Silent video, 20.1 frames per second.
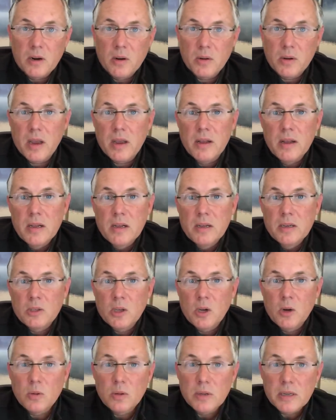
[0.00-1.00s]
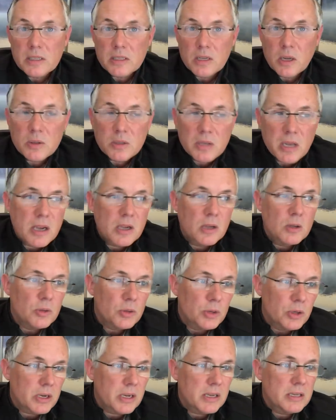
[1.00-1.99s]
Okay, so let's go take a
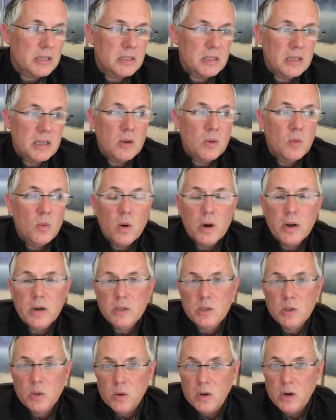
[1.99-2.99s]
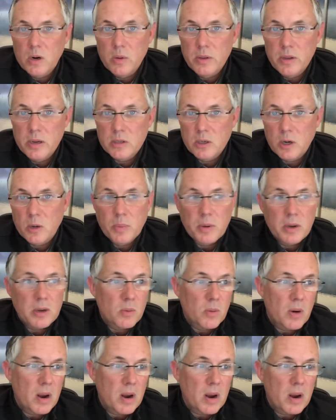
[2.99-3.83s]
look and see what is going on with XRP.